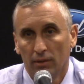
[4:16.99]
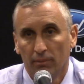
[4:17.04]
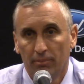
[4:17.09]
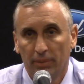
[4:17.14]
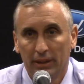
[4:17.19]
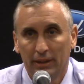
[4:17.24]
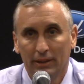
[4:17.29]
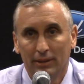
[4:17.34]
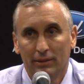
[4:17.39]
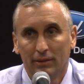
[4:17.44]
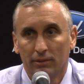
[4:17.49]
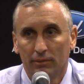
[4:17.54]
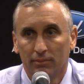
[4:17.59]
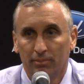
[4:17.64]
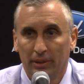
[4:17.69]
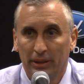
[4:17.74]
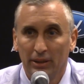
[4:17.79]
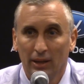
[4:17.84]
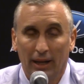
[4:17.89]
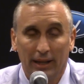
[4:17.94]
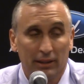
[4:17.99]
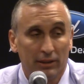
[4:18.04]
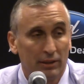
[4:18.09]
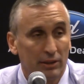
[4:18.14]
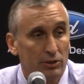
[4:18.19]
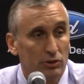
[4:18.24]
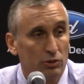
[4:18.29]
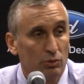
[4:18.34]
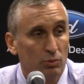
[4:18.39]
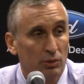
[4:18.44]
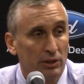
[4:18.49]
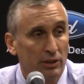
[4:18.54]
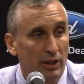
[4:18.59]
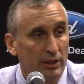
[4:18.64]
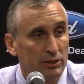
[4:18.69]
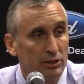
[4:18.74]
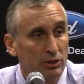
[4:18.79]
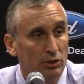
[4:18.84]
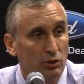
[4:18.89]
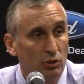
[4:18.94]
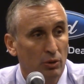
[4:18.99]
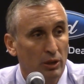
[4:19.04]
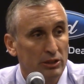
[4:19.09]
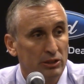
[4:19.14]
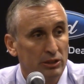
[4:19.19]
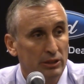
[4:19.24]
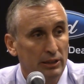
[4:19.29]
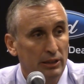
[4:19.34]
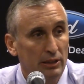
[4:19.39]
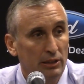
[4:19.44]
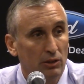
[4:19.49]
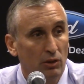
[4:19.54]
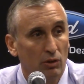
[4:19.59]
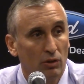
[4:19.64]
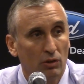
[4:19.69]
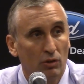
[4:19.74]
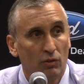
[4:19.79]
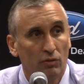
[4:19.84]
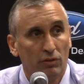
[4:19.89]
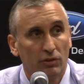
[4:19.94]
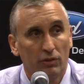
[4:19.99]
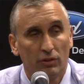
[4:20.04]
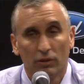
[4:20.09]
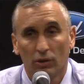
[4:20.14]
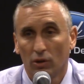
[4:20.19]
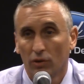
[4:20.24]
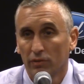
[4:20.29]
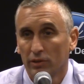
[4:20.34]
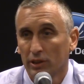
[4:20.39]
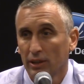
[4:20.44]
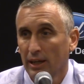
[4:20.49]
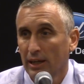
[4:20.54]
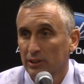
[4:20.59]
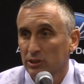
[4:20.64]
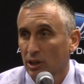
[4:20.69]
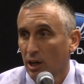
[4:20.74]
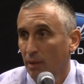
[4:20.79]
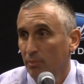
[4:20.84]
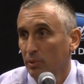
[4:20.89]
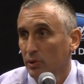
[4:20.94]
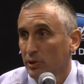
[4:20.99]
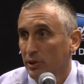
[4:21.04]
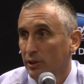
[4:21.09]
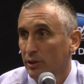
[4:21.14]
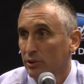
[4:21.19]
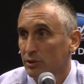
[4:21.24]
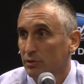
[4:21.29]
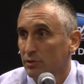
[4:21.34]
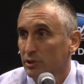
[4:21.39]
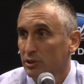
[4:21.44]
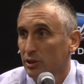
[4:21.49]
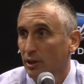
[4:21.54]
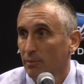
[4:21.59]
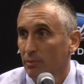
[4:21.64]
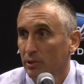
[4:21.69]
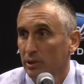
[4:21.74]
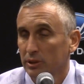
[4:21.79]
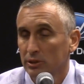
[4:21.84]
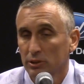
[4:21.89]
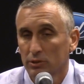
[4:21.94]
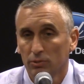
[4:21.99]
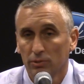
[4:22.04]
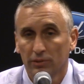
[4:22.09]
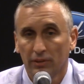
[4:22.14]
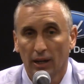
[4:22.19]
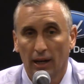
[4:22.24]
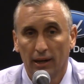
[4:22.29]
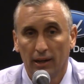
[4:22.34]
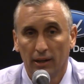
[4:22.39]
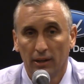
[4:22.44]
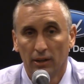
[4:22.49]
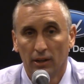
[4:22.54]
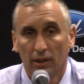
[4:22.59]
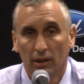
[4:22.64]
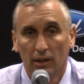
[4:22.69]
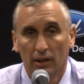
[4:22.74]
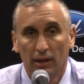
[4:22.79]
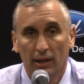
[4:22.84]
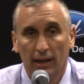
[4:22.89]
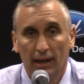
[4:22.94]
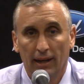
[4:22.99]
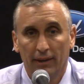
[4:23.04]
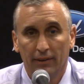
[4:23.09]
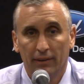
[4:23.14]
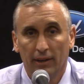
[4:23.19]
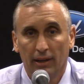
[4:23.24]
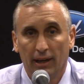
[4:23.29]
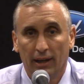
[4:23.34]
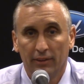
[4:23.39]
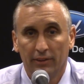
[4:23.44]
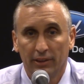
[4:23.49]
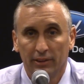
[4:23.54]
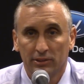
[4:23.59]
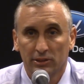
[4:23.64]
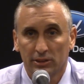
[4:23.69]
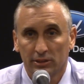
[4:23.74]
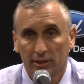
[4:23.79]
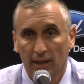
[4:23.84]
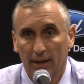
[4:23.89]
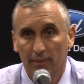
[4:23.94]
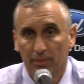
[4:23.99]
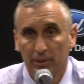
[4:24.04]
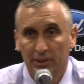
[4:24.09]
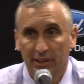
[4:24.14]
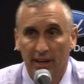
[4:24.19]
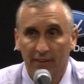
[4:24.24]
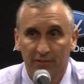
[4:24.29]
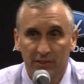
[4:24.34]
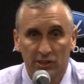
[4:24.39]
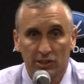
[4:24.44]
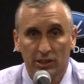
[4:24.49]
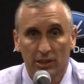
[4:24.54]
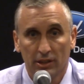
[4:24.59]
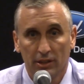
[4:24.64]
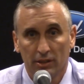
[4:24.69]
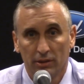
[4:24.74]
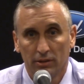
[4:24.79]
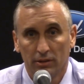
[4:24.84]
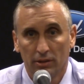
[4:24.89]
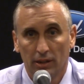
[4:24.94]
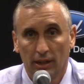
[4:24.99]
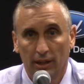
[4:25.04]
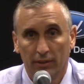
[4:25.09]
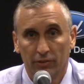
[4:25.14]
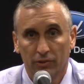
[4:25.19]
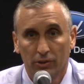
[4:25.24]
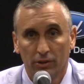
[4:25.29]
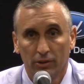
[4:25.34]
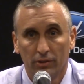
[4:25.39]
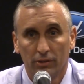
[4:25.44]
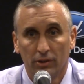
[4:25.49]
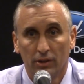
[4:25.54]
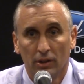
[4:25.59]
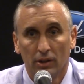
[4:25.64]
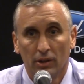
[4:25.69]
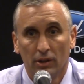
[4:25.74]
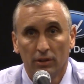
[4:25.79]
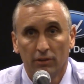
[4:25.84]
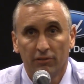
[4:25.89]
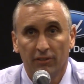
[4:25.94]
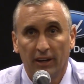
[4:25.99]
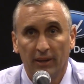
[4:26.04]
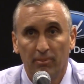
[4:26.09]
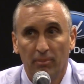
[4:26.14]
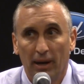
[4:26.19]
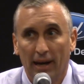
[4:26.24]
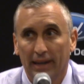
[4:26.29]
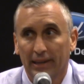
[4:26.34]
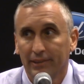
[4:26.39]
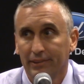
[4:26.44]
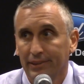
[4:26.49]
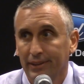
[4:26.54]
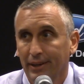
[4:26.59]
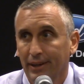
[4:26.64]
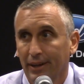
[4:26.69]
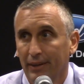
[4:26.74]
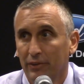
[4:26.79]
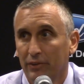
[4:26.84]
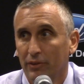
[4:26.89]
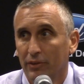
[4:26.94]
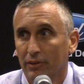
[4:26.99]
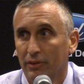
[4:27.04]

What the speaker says: been like this with us and USC over the last couple of years. For some reason, we've kind of had that type of deficit and had to fight back at the end.